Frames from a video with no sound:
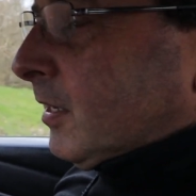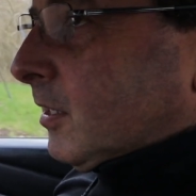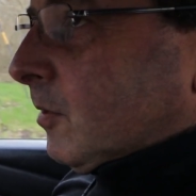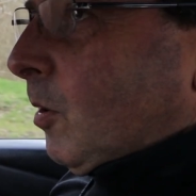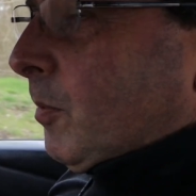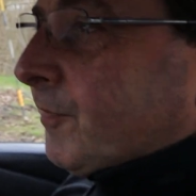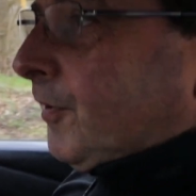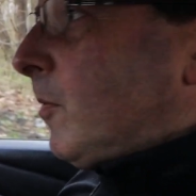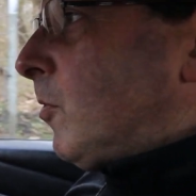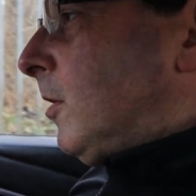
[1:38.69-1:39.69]
So what we
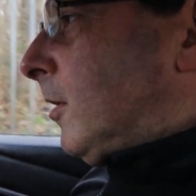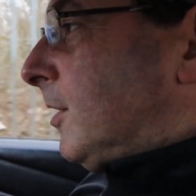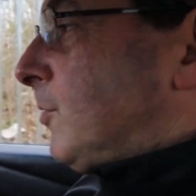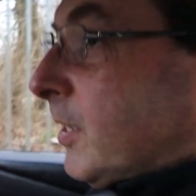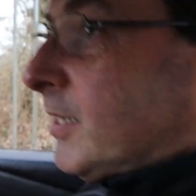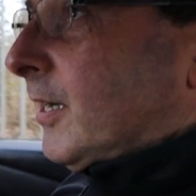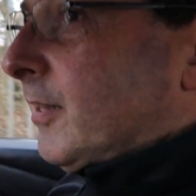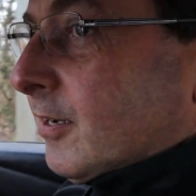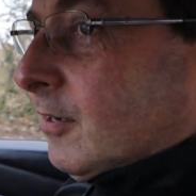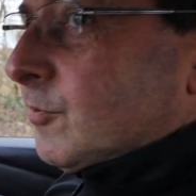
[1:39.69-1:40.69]
find works is we
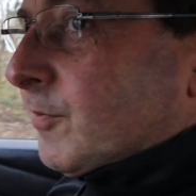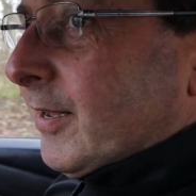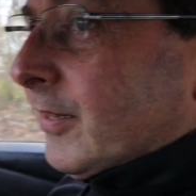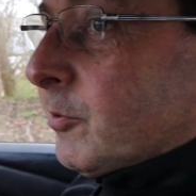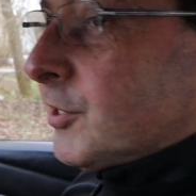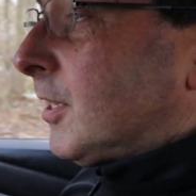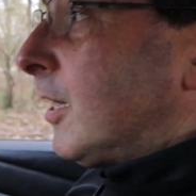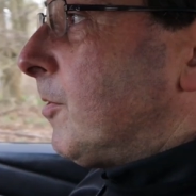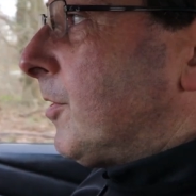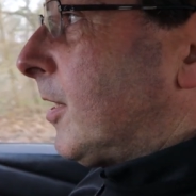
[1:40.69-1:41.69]
take the cars around, then we
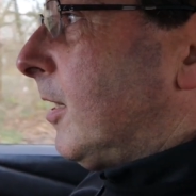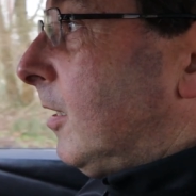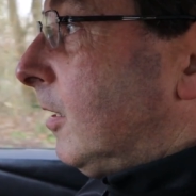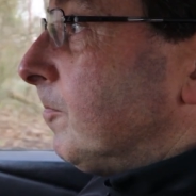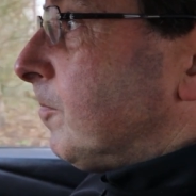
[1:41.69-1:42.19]
stay with the car,